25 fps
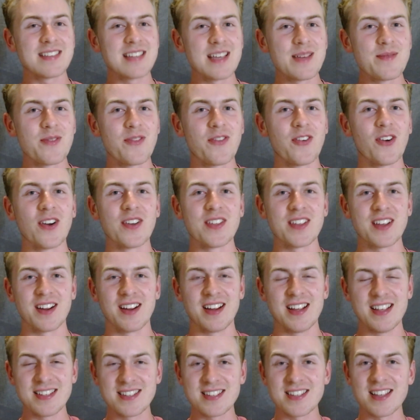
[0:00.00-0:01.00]
I said before, there
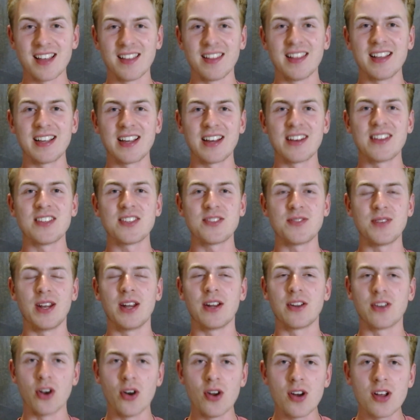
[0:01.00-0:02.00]
is a link under this
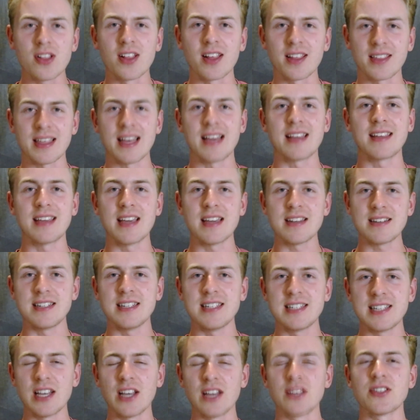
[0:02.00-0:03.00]
video. Go and click that. Get
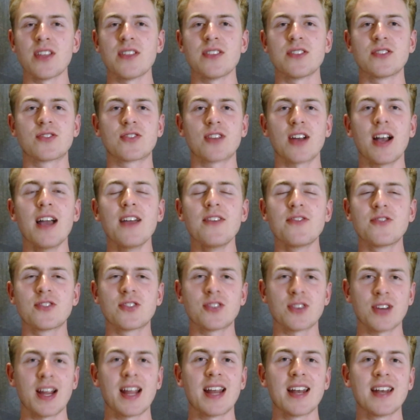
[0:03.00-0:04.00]
details on this
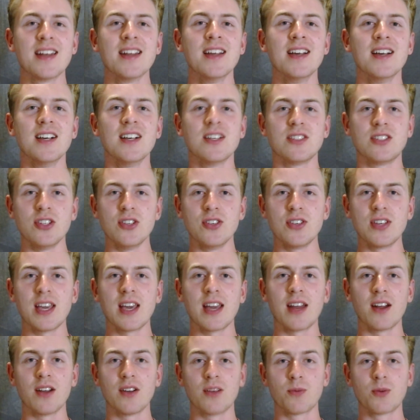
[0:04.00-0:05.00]
drivetrain so you can
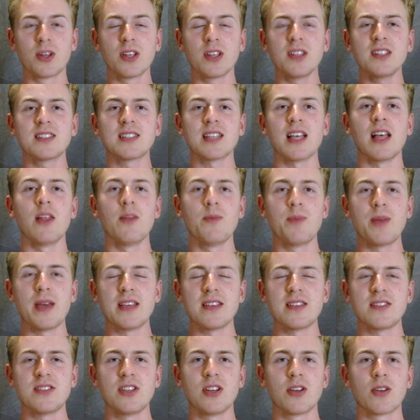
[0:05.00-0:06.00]
get a really solid
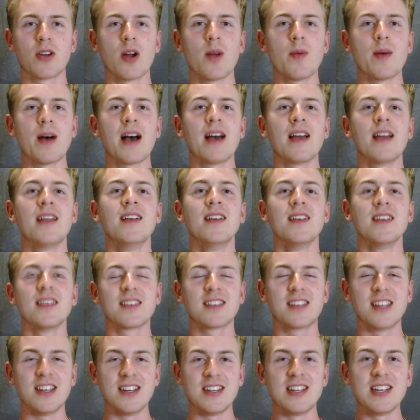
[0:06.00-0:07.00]
base to your robot.
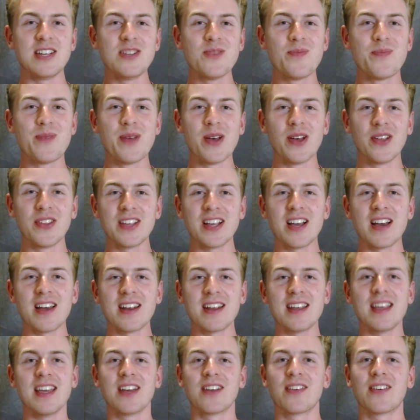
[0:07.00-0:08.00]
Continue building
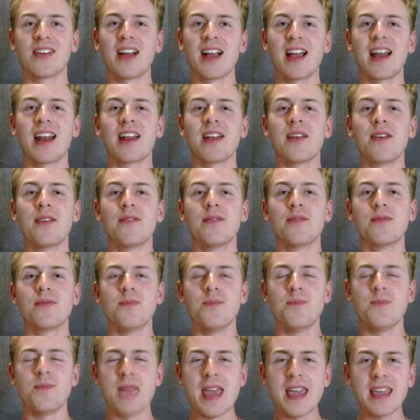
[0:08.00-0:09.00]
on it, iterating on it,
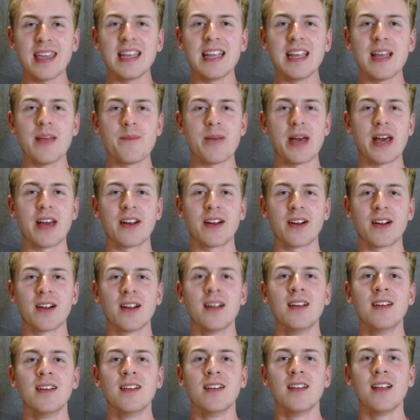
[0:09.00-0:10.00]
making it
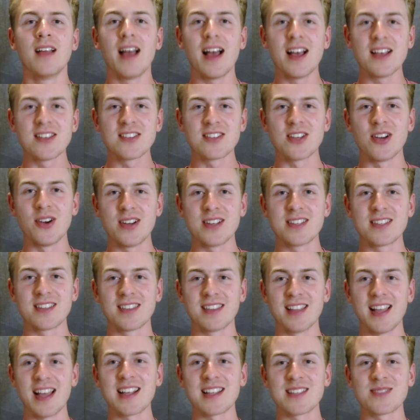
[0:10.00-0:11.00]
better, as always,
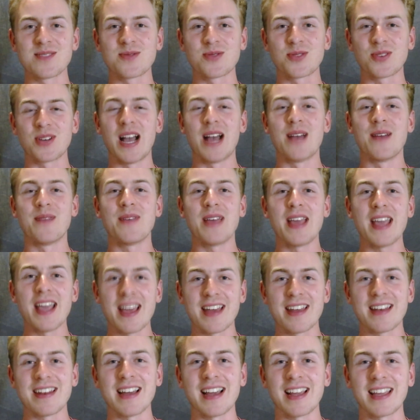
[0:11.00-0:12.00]
like and subscribe,
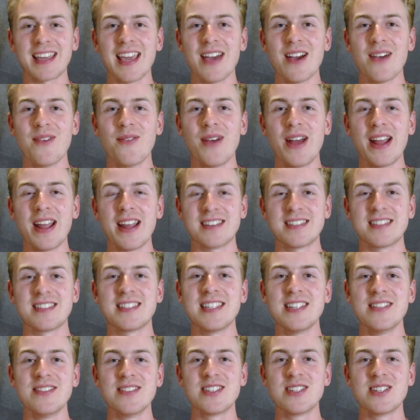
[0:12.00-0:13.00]
and I can't wait to
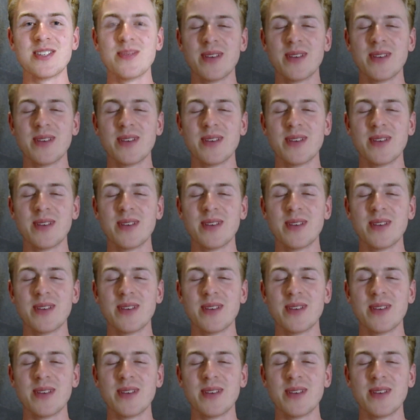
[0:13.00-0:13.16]
see what you